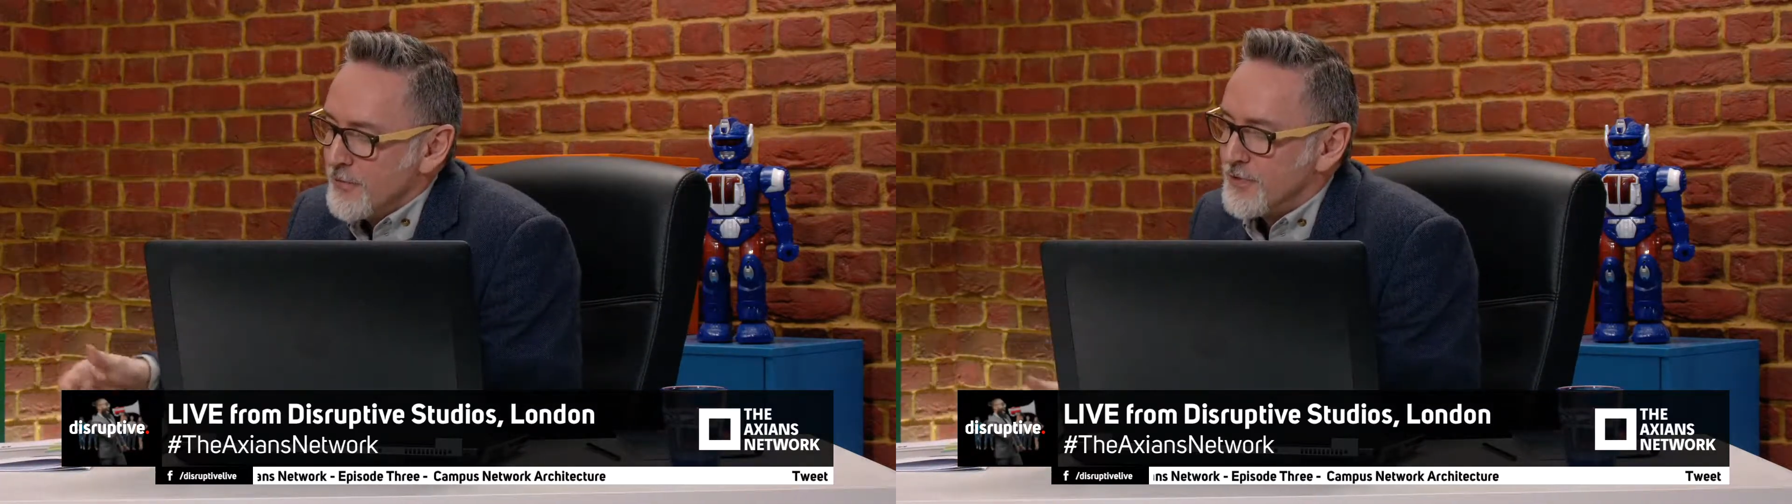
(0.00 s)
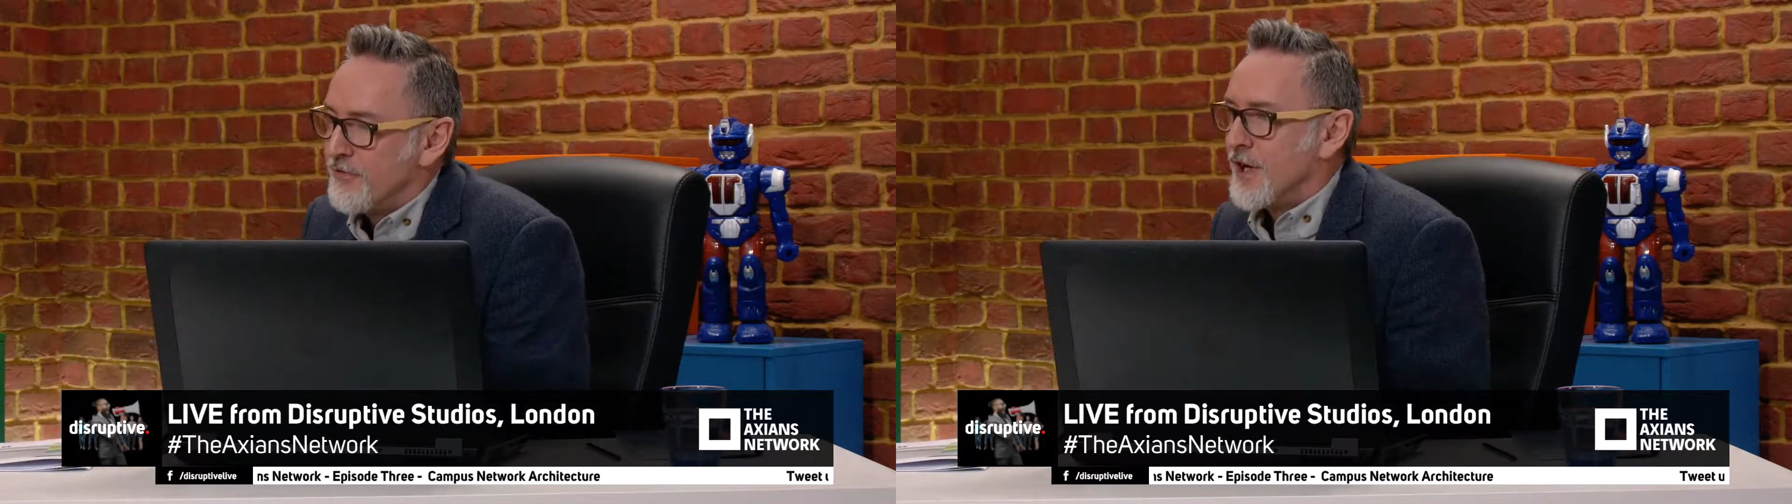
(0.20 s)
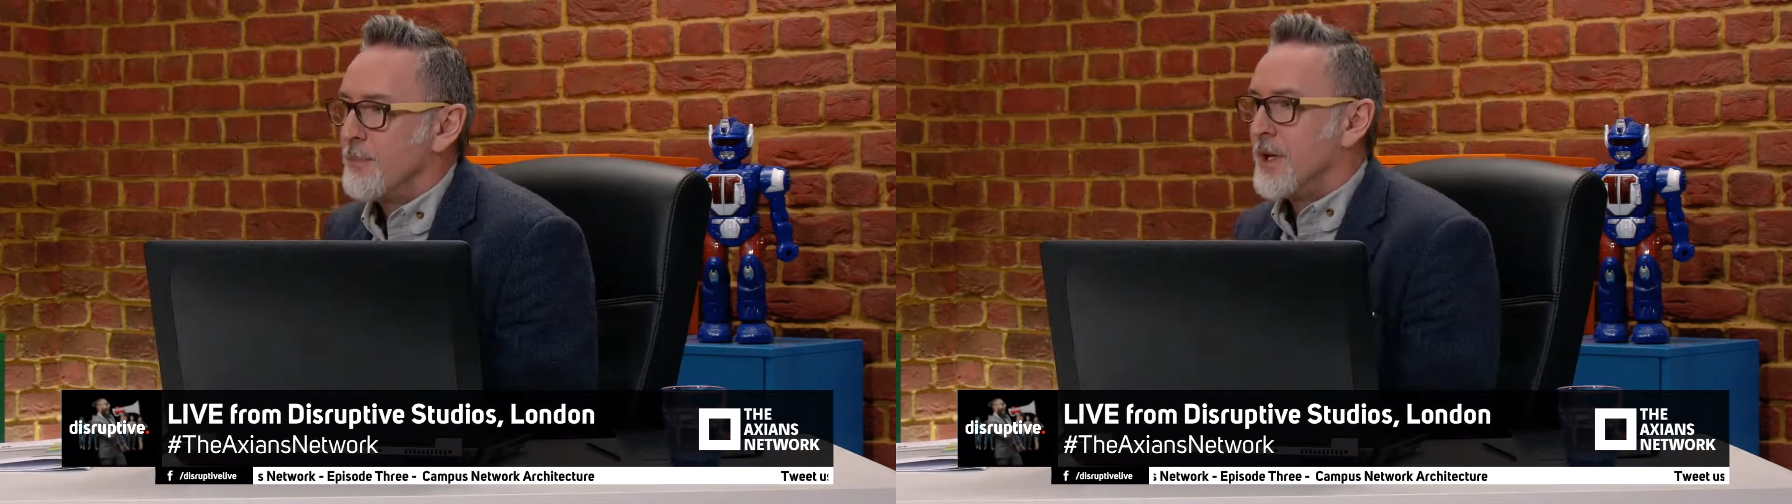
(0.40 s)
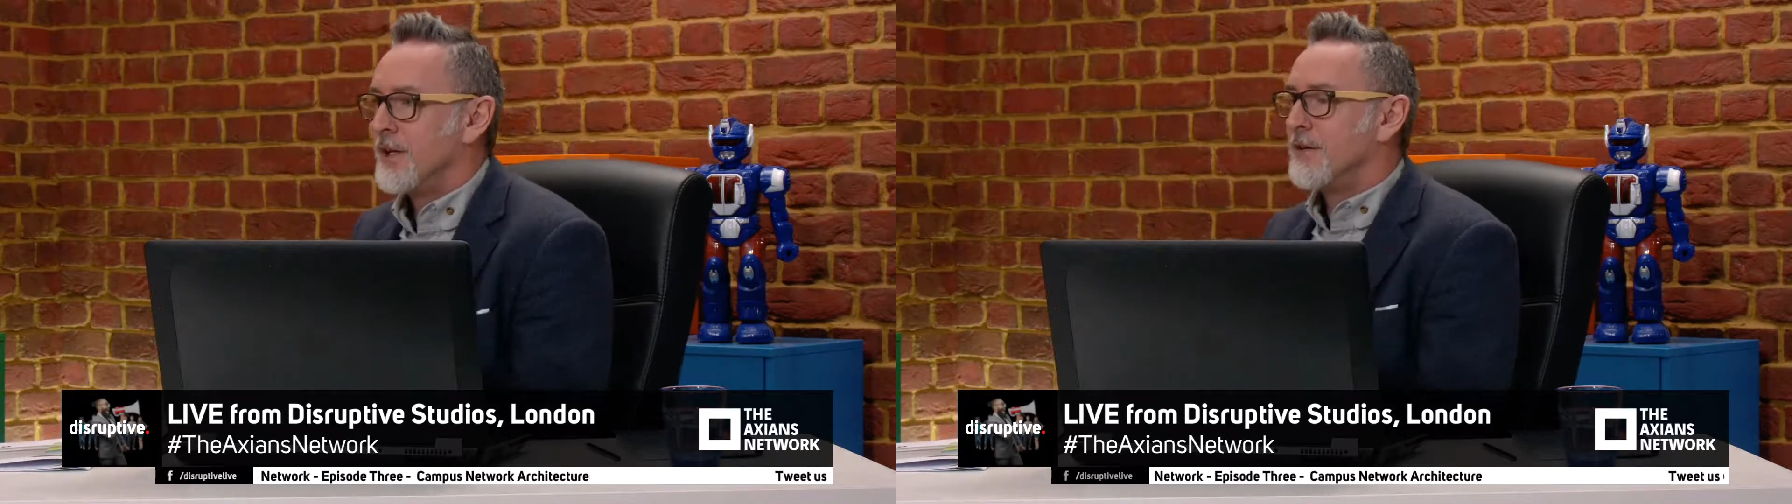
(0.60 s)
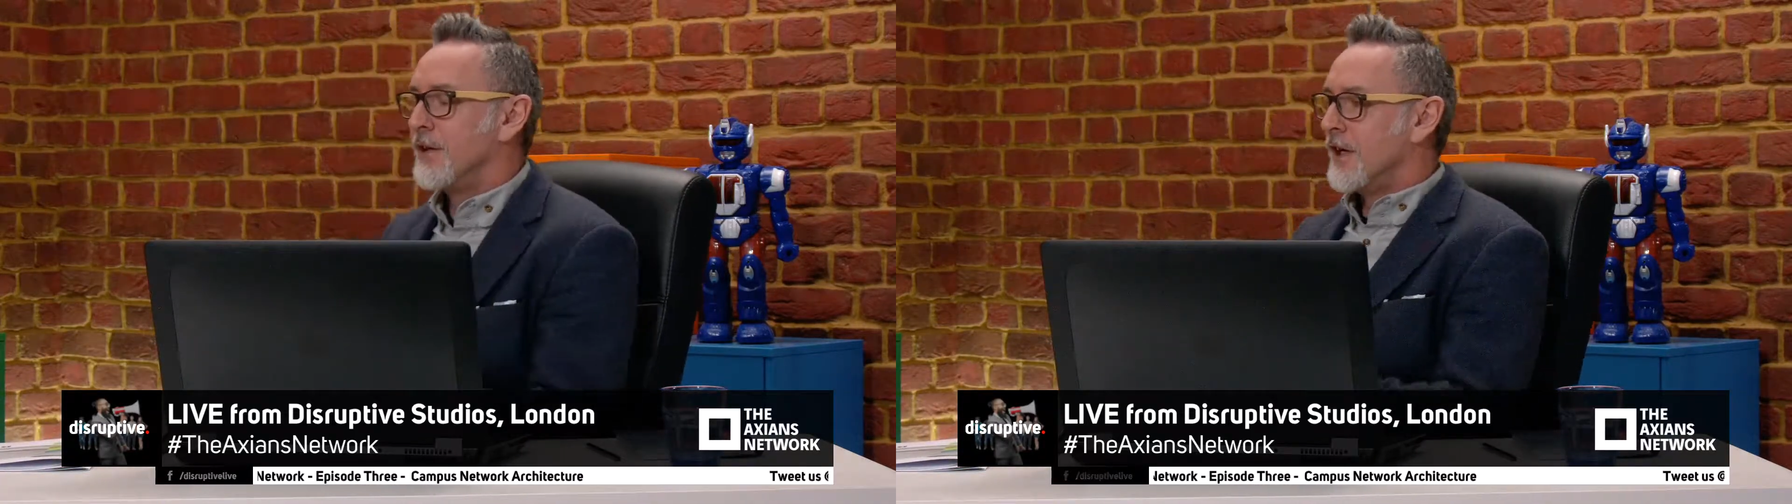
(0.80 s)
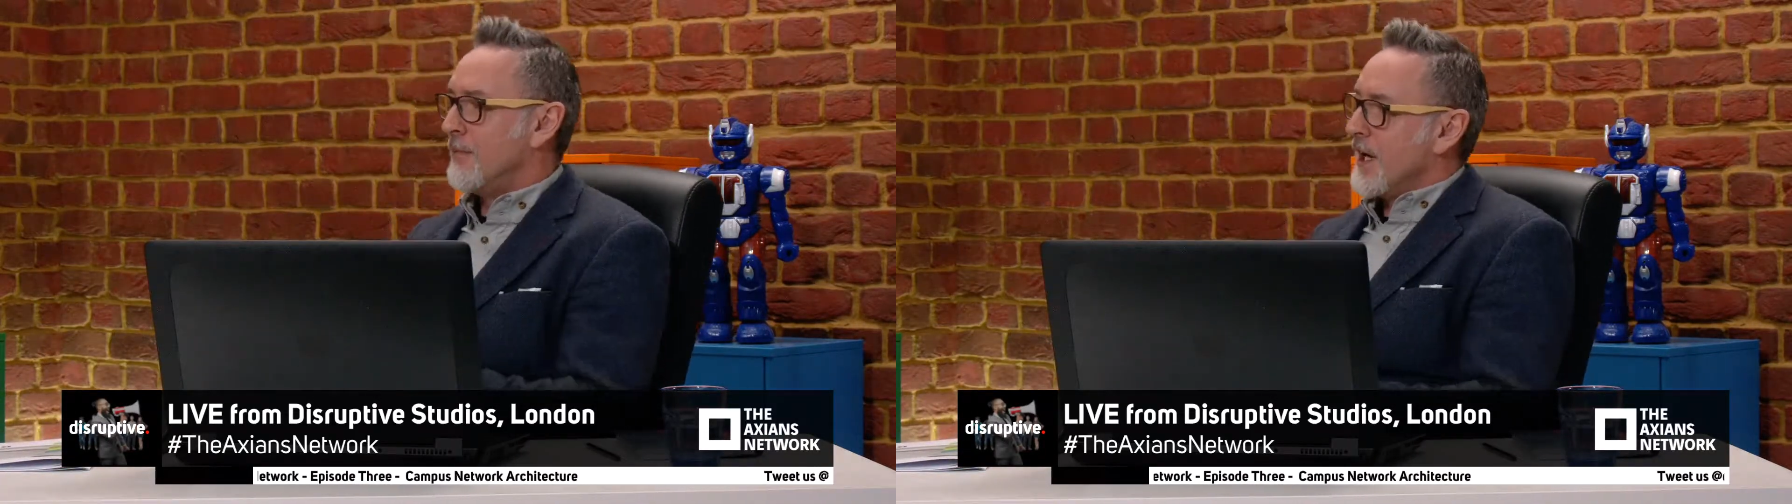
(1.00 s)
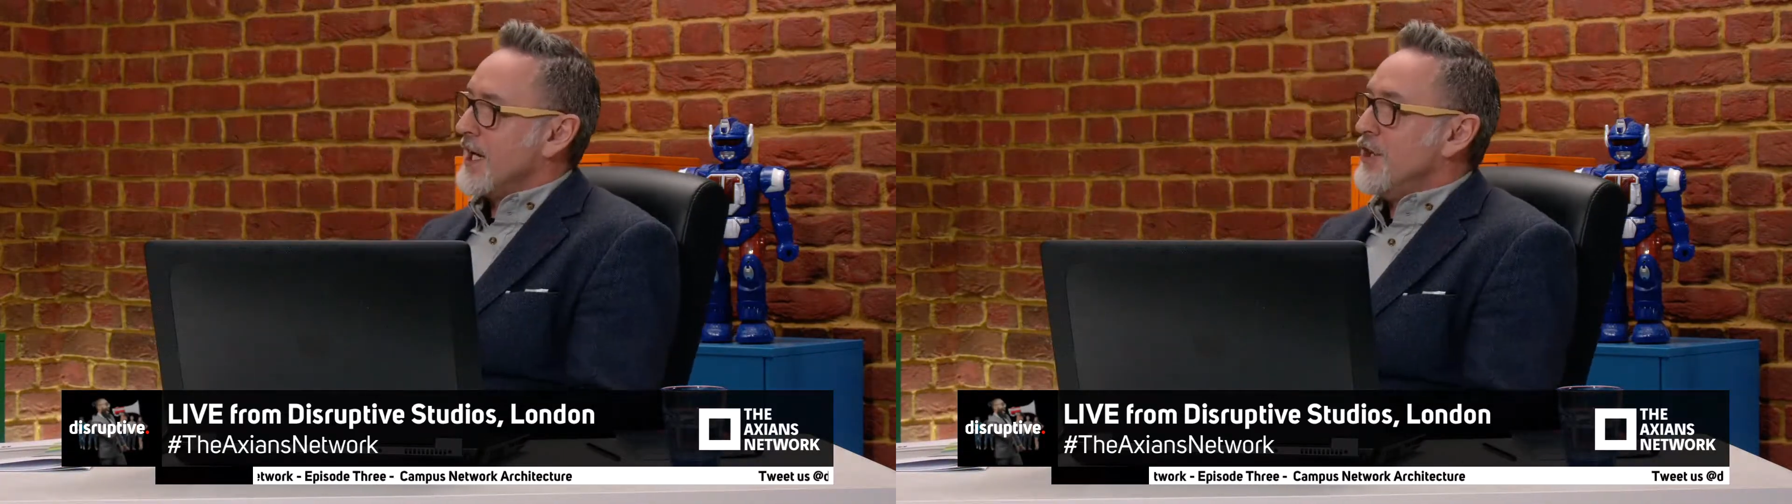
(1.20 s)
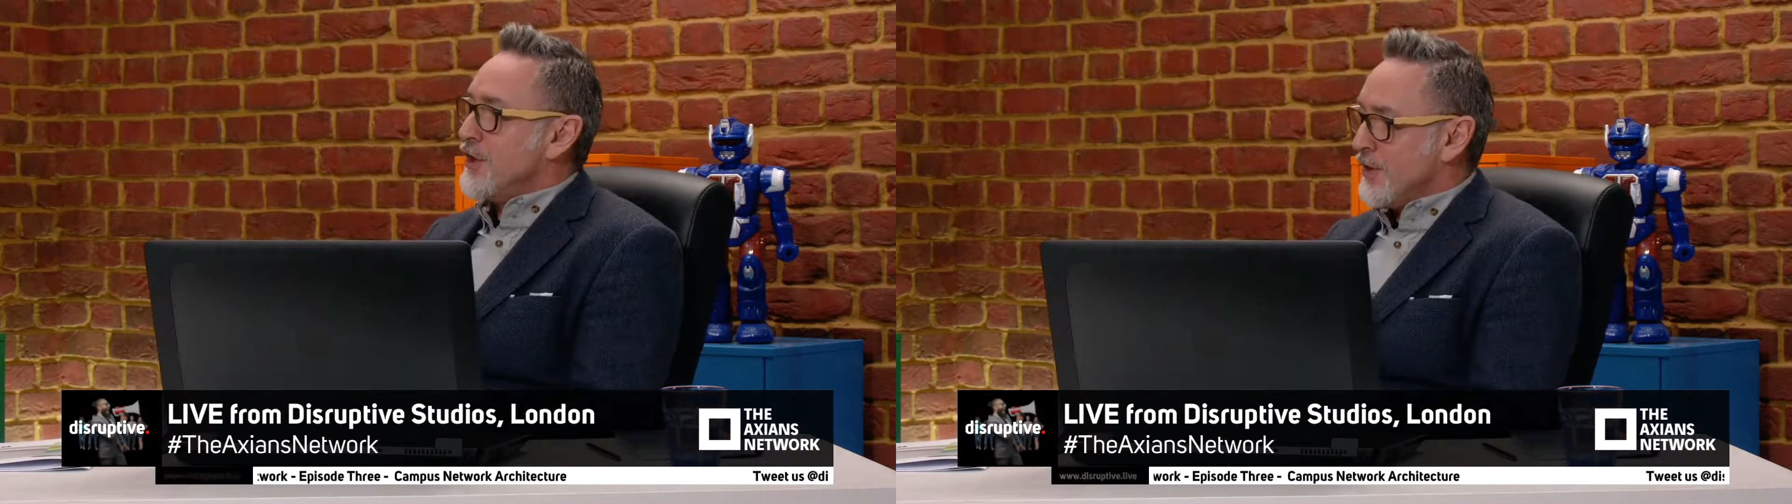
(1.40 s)
developing
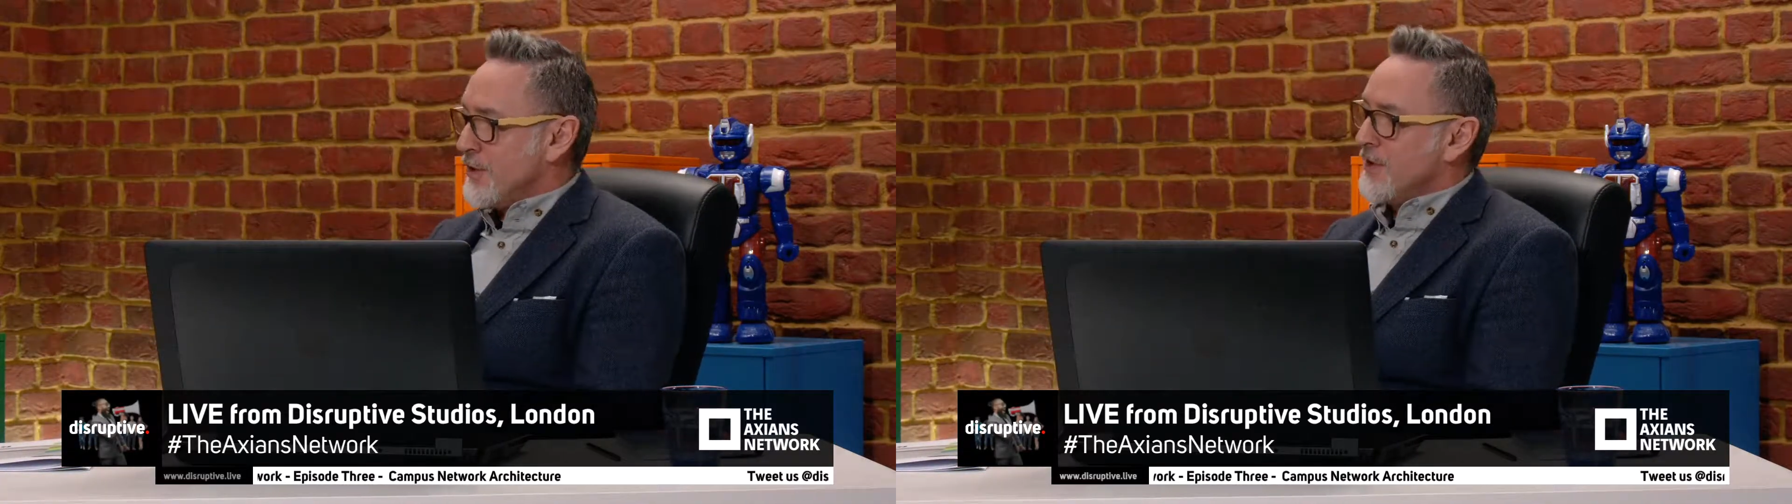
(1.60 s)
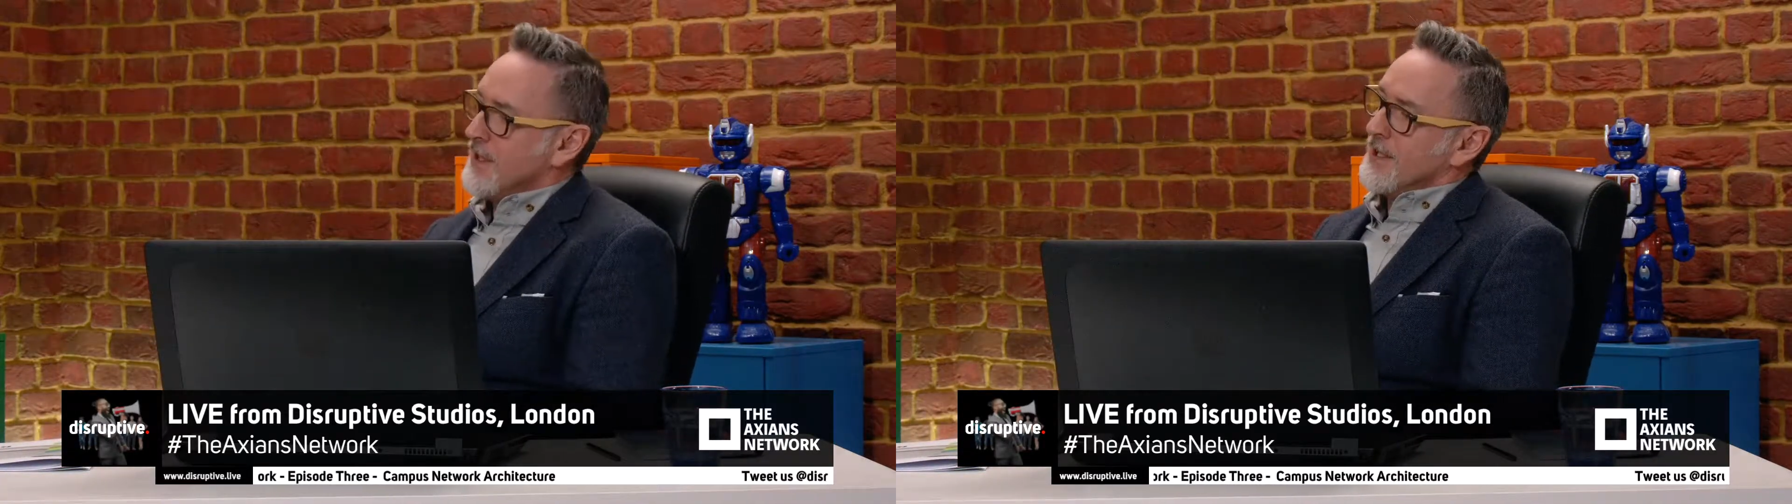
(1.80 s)
a new